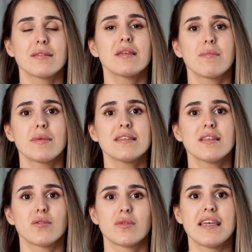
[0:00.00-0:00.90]
Complete
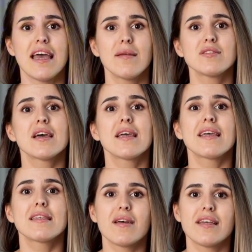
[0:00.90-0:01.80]
the reCAPTCHA
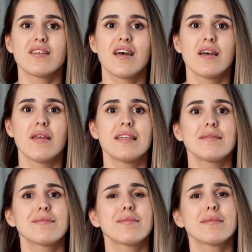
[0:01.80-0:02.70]
and click Generate.
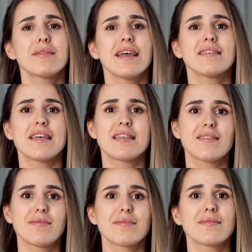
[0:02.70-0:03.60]
That's
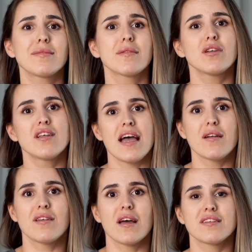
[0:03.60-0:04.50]
it. Your
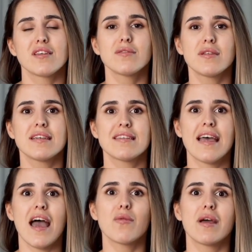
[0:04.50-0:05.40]
Shadowsocks server is
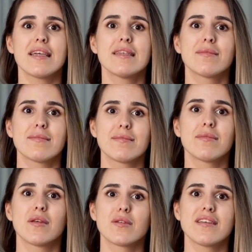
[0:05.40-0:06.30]
now ready.
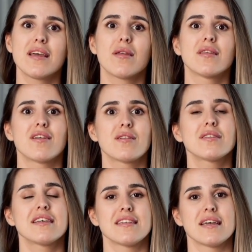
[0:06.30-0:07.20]
You'll see all the
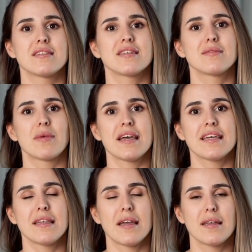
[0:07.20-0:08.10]
server details
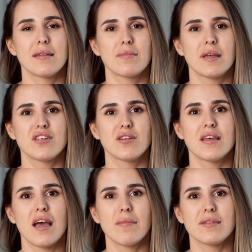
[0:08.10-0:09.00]
displayed. Make sure to
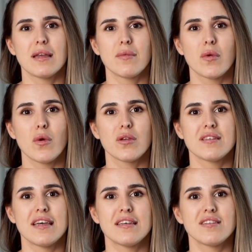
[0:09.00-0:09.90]
copy them or
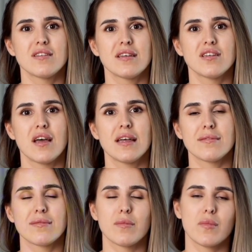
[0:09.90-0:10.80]
take a screenshot.
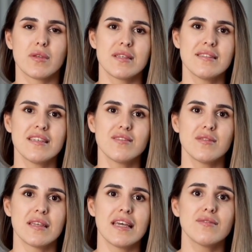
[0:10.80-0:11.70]
We'll need these
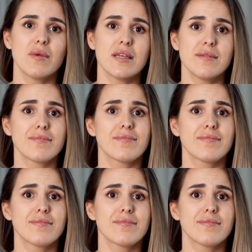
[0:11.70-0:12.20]
for the next part.